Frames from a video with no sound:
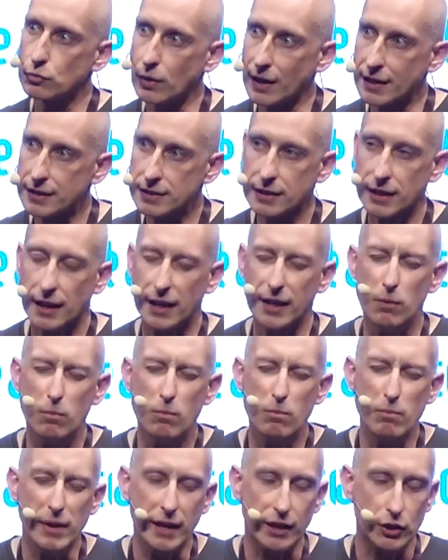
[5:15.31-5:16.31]
risk, and it
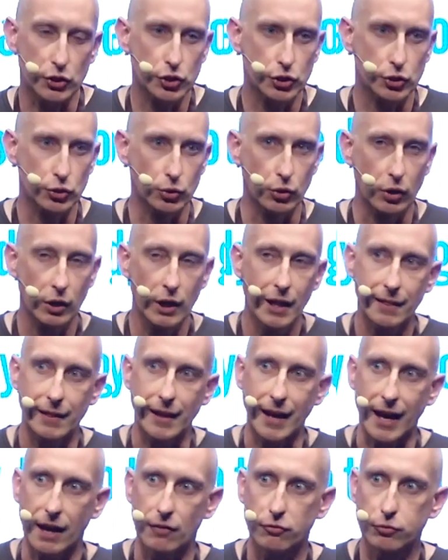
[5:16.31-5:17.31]
makes sure
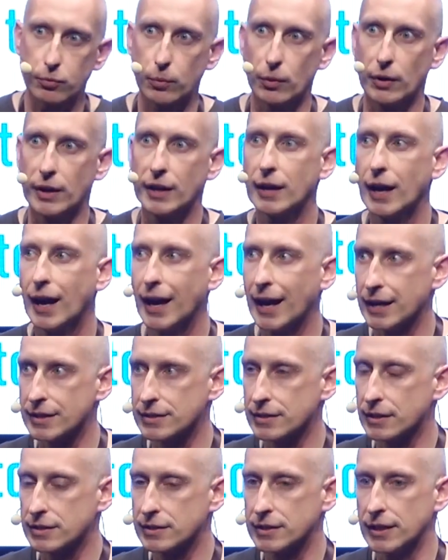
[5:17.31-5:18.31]
that everyone
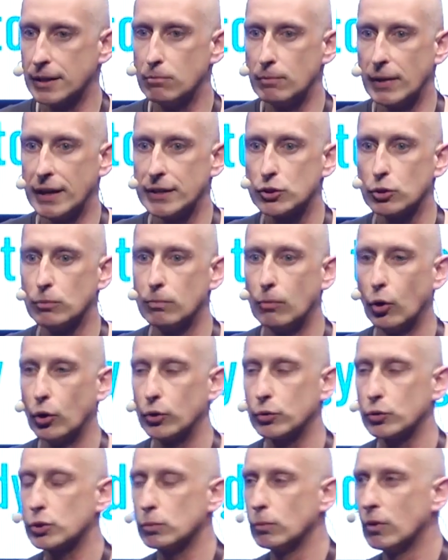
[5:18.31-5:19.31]
has the same mental
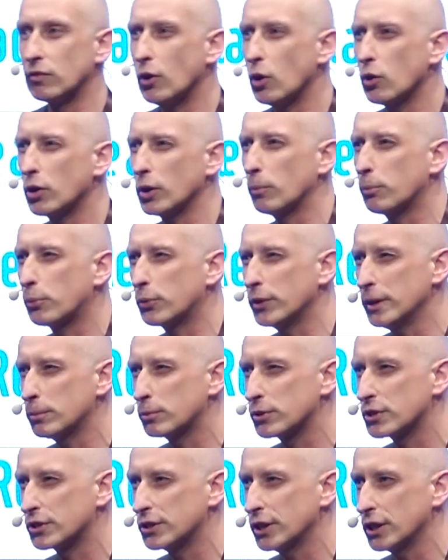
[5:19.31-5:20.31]
model. So we've all got
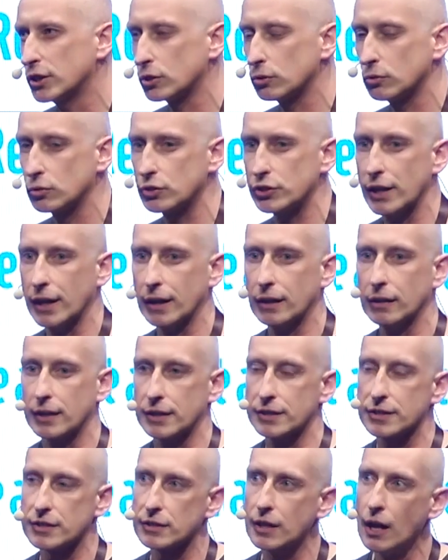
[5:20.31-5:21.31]
pre-procedural
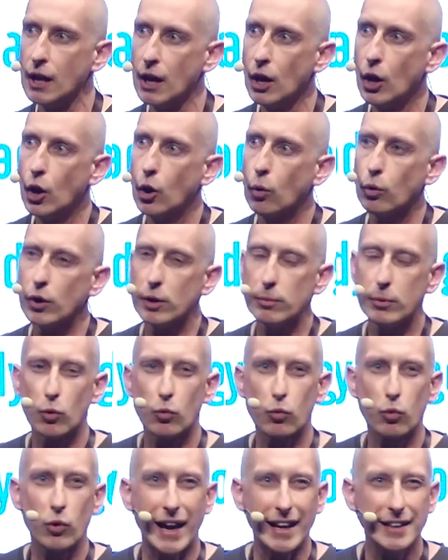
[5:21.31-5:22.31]
checklists. What about
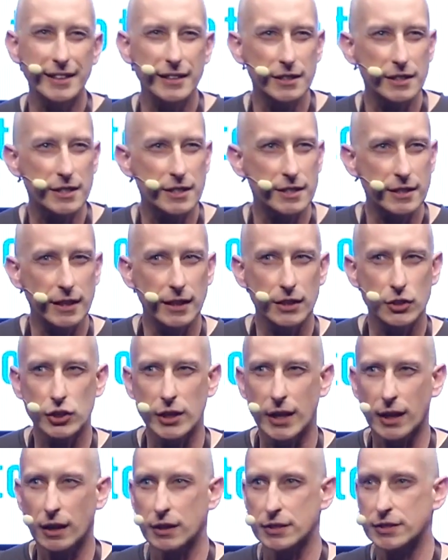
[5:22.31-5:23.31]
readiness state
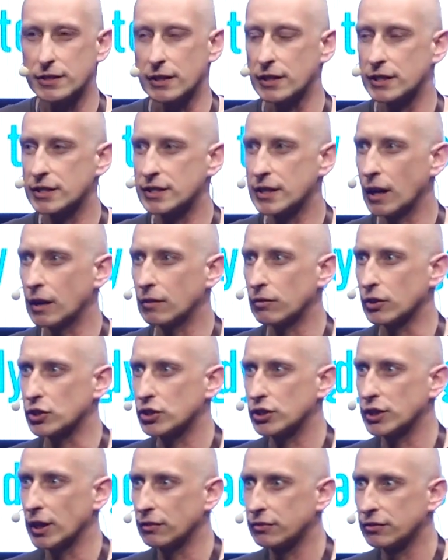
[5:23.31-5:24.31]
checklists at the start of a
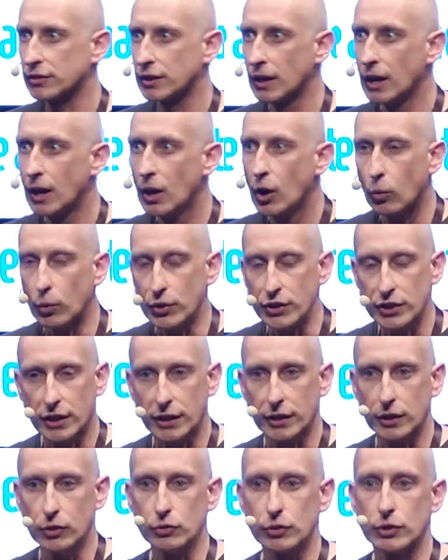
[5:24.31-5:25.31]
shift when you're
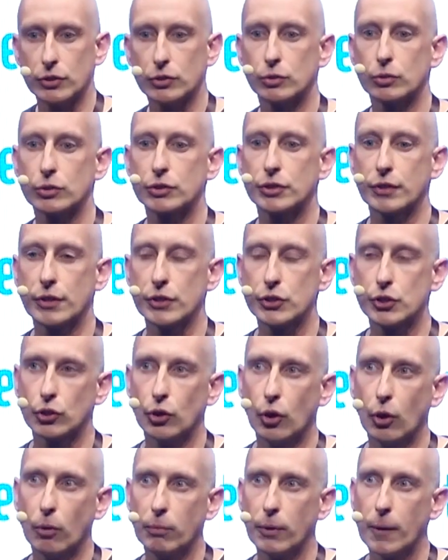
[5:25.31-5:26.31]
going out the door to the
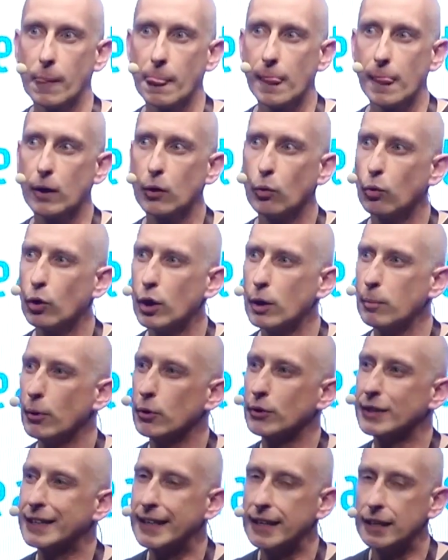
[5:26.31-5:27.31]
job? What
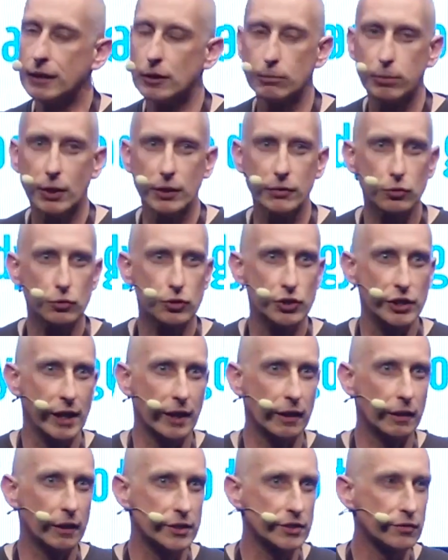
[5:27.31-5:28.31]
about care bundle
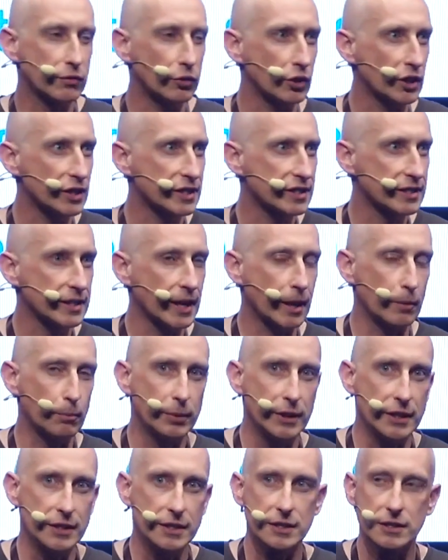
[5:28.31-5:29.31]
checklists for our set
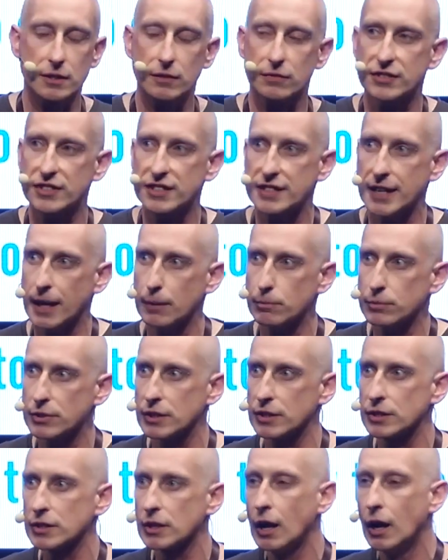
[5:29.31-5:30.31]
pieces of
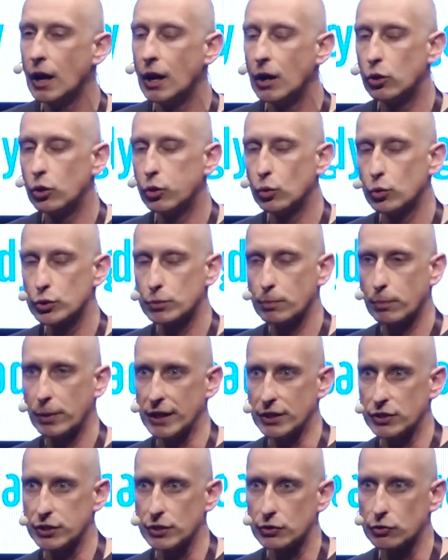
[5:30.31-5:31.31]
sepsis, those
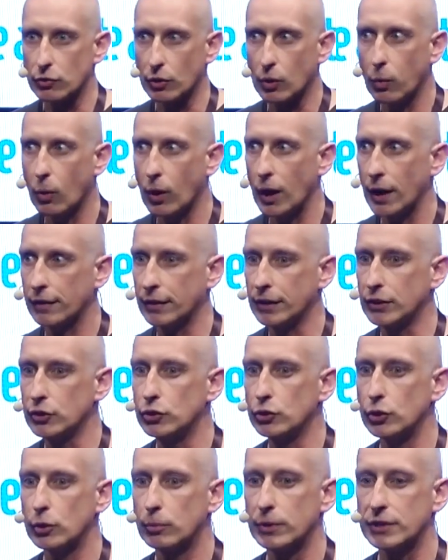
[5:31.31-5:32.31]
patients requiring
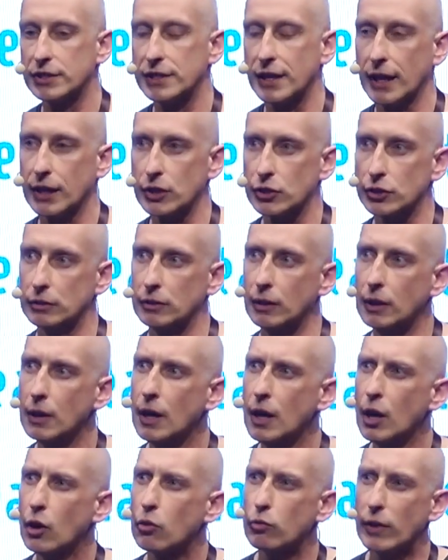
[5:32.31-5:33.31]
neuroprotection?
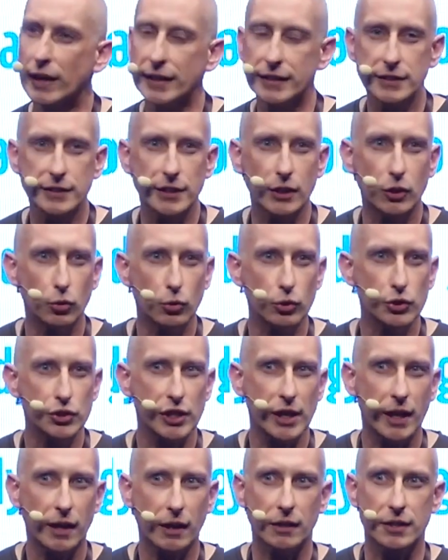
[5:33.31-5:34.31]
Ready to go
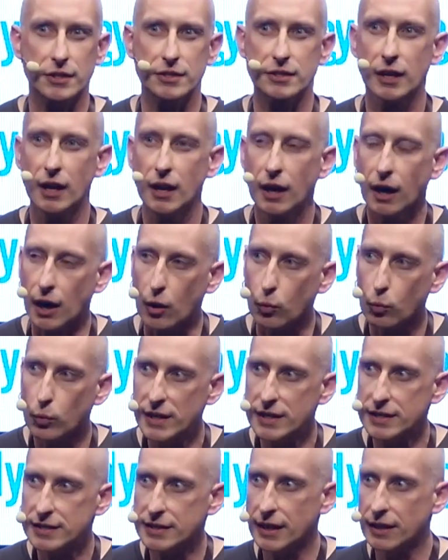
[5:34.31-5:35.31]
checklists. Are
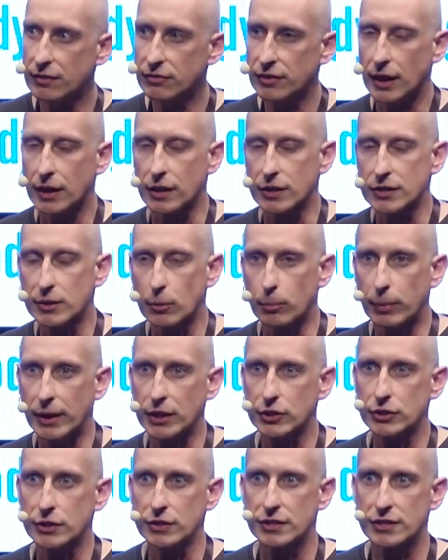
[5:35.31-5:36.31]
we safe and is the
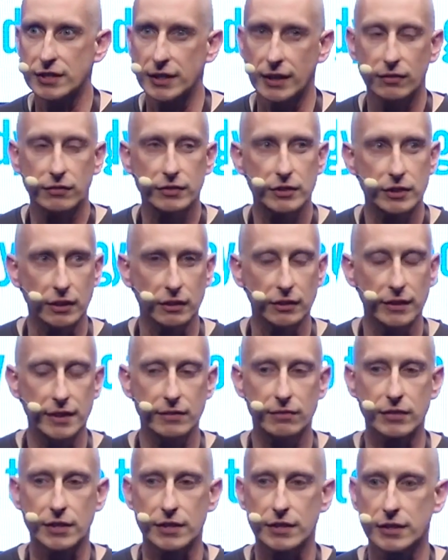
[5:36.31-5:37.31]
patient safe to
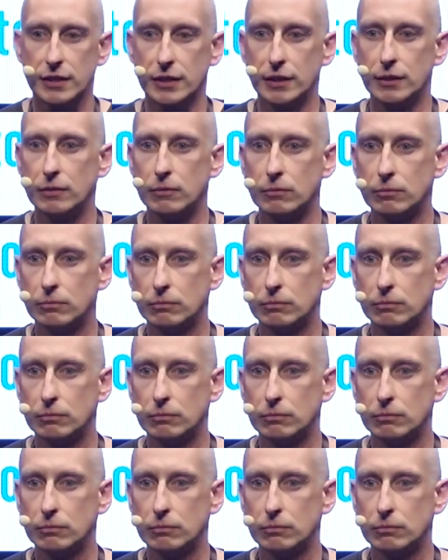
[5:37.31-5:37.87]
leave the scene?